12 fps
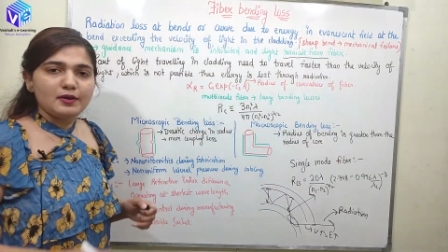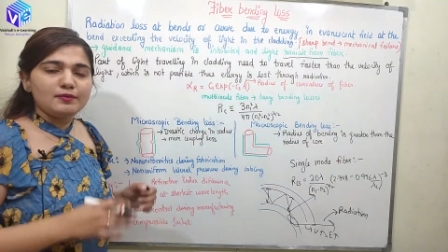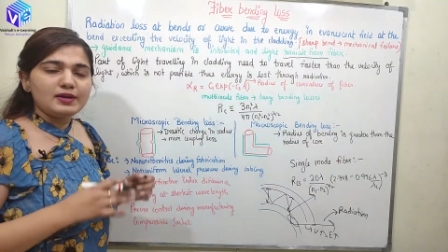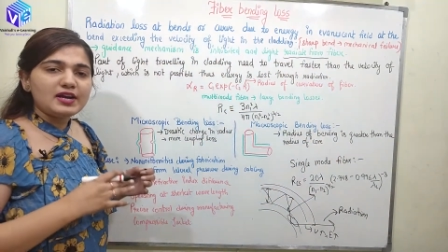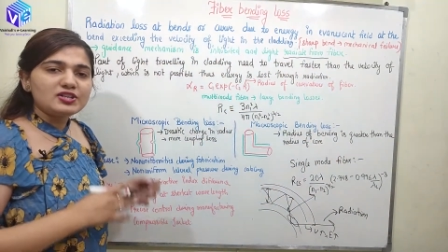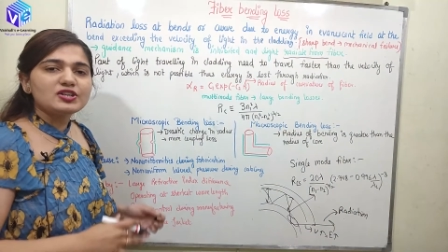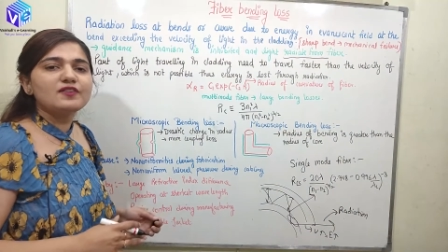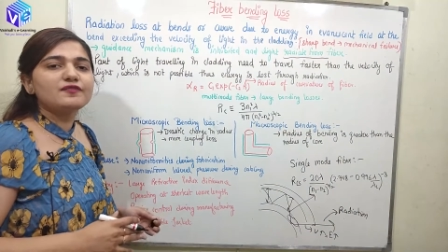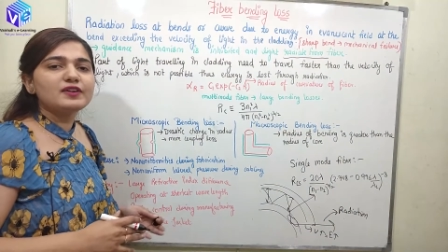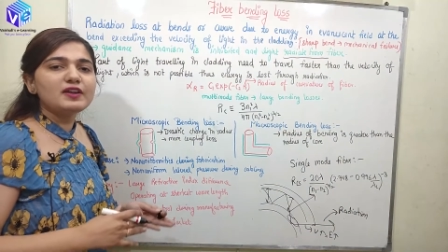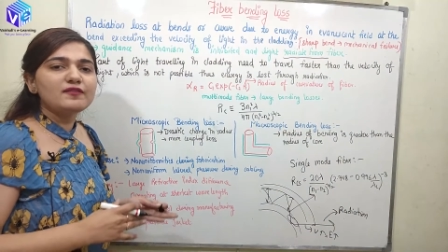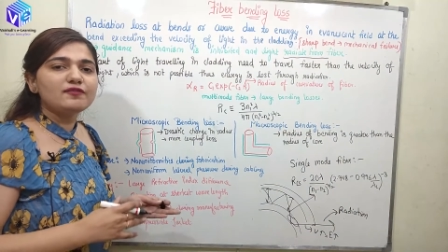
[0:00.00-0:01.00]
We are
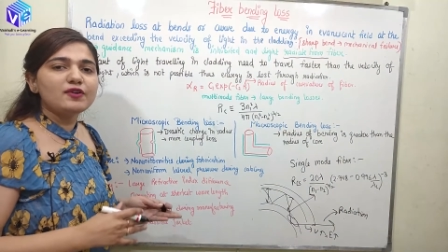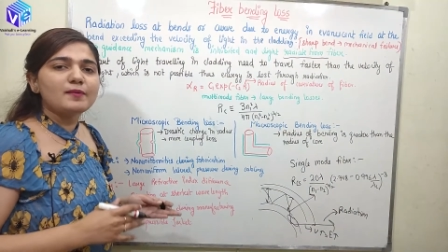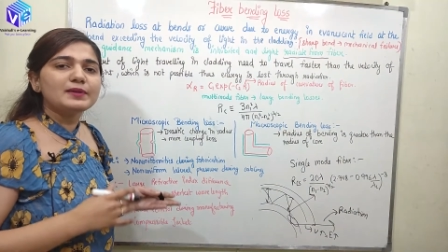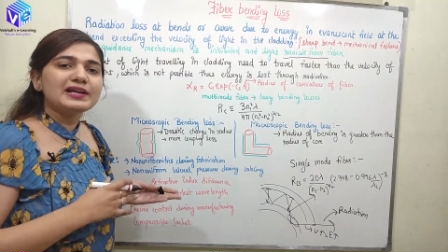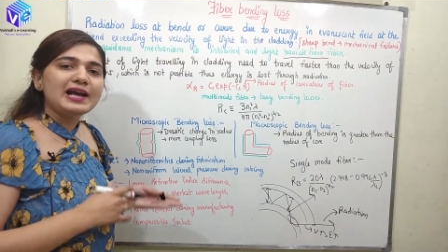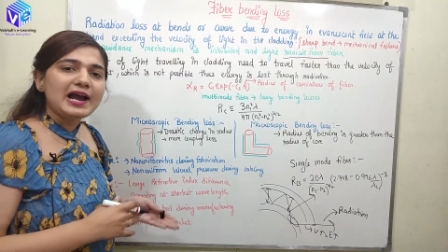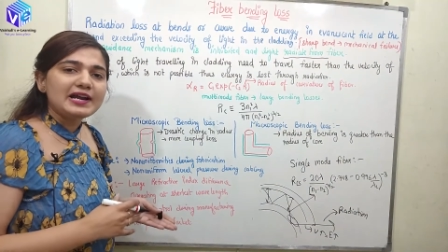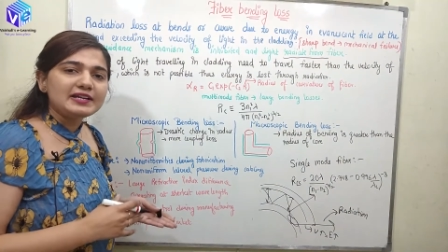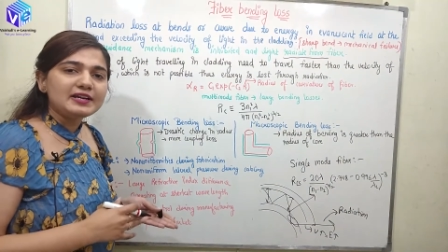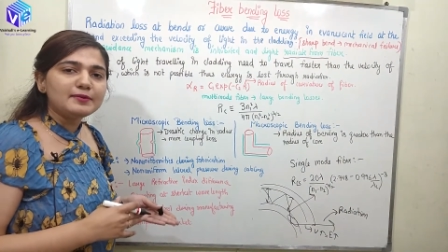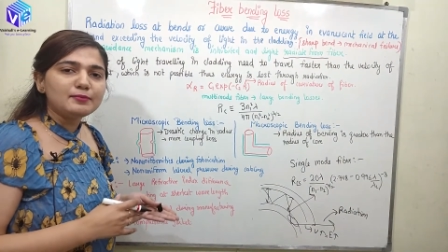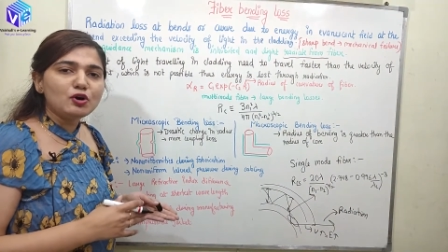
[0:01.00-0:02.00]
shifting from the
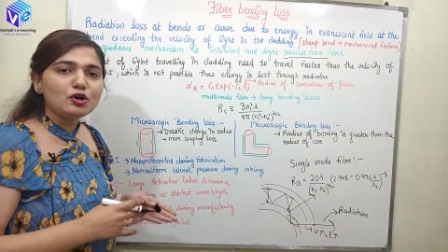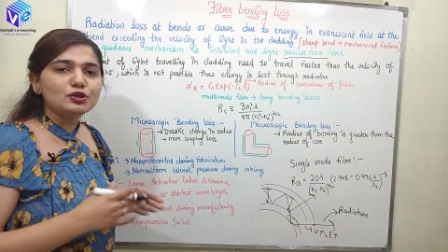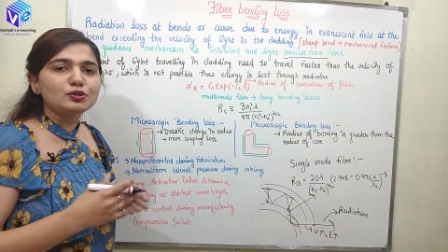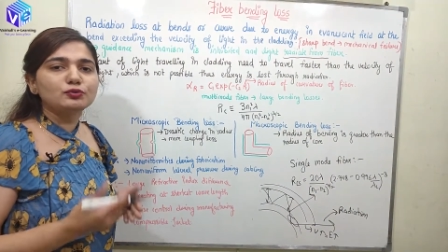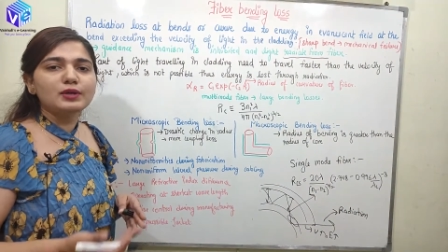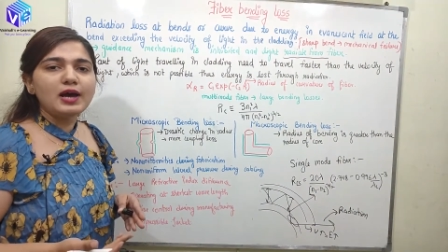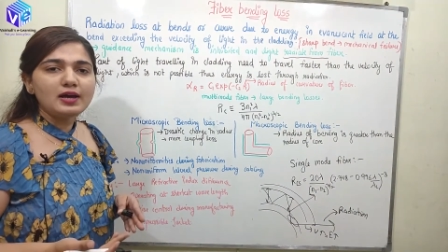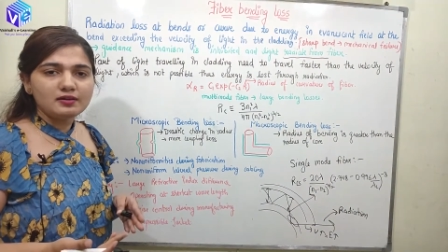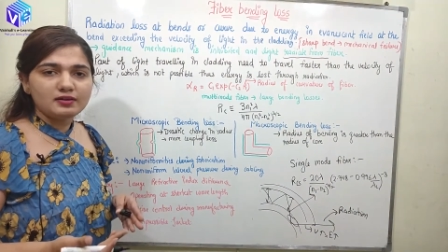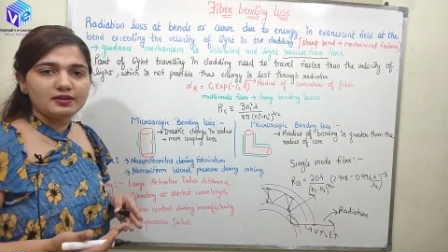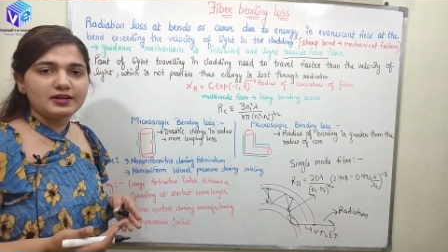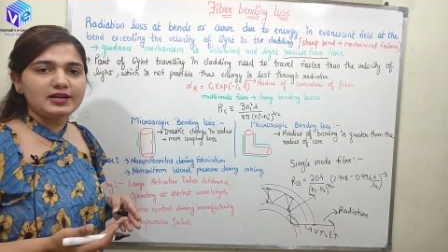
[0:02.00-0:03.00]
guided mode to the
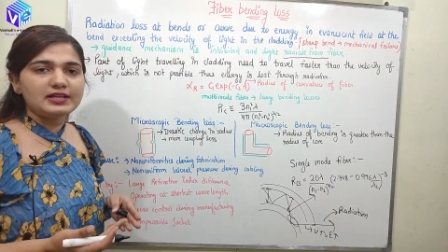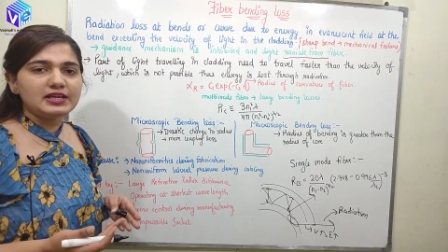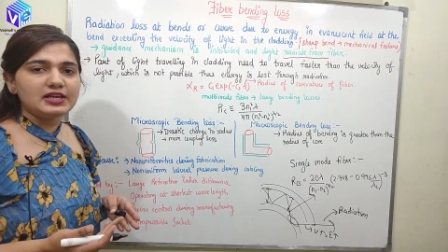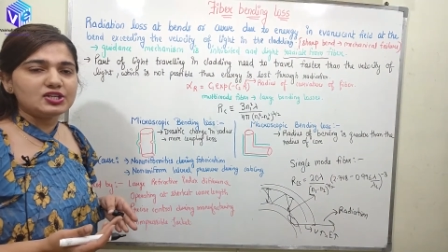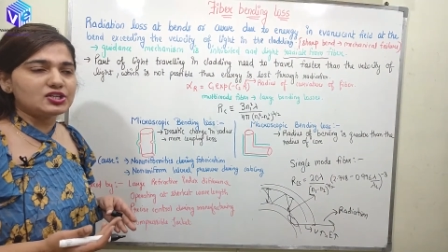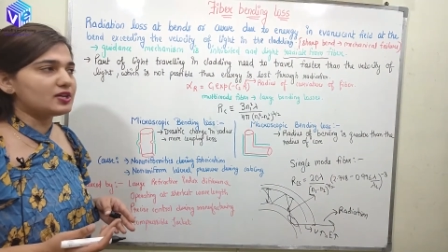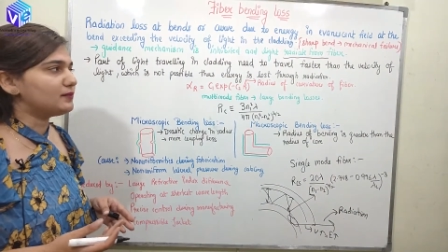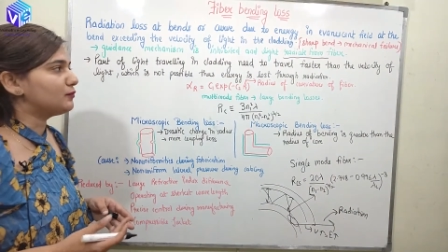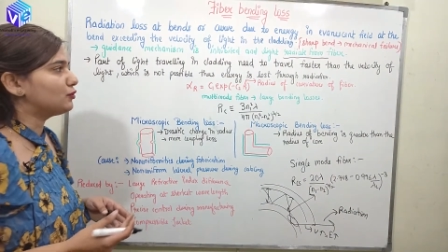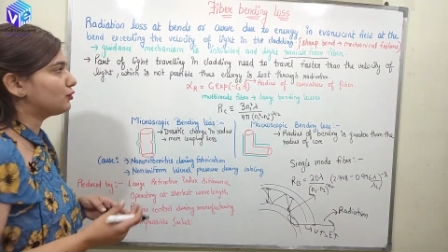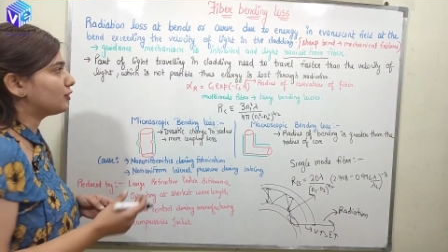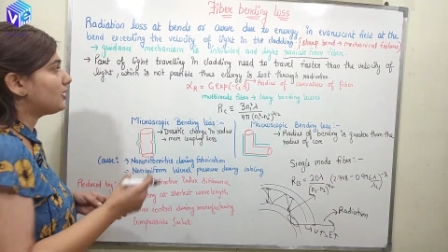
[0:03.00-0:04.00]
radiation
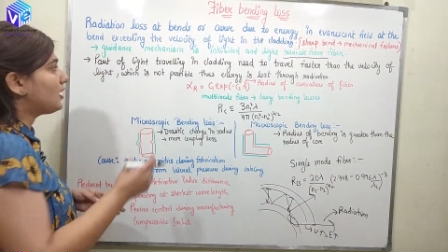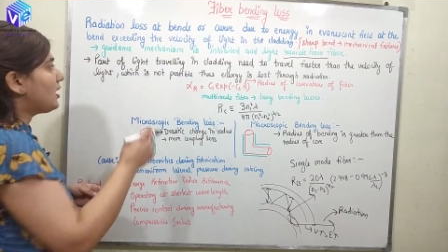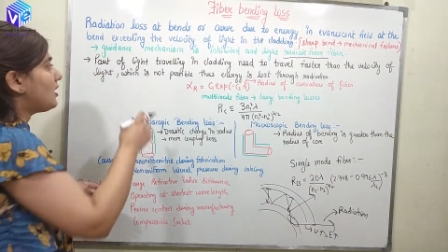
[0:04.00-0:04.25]
mode.